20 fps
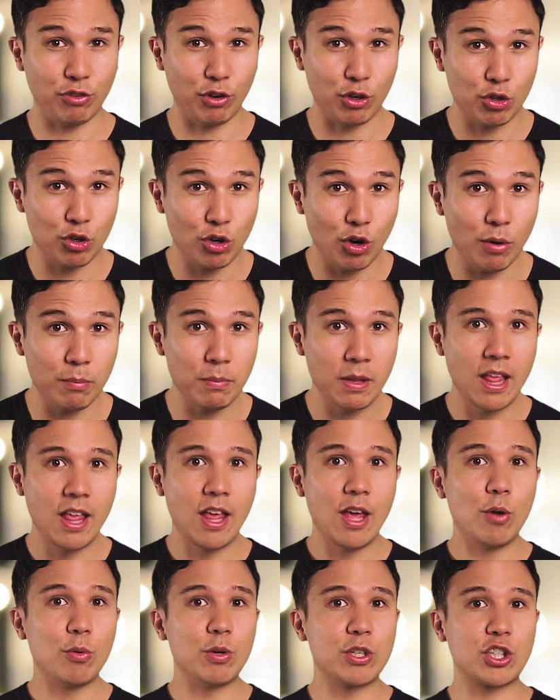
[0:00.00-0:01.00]
for Chrome,
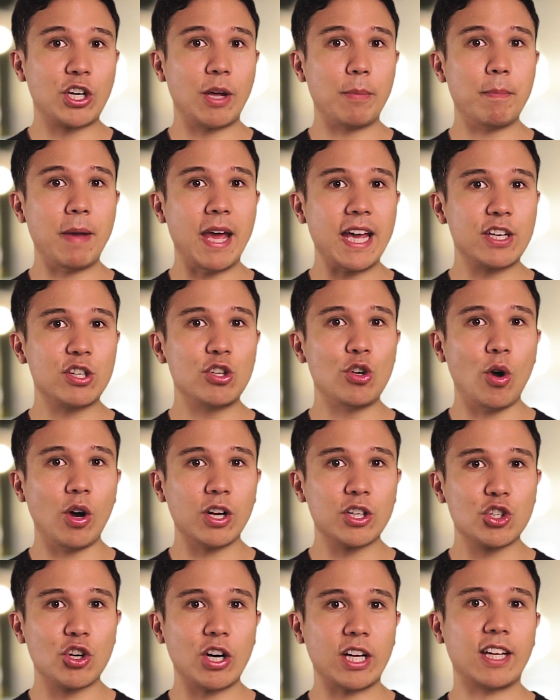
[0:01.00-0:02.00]
which can make your
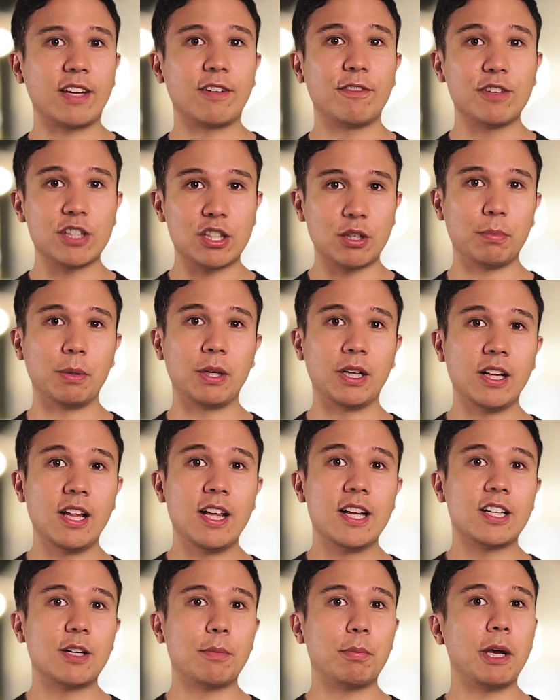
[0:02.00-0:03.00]
tracking visible
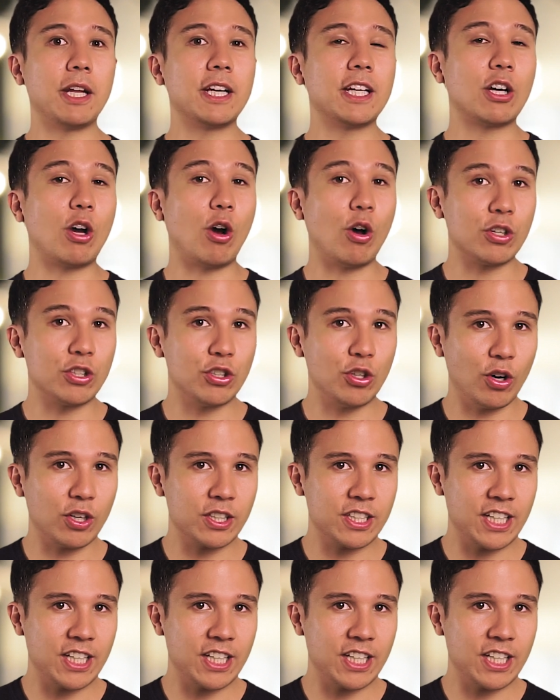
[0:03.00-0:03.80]
depending on your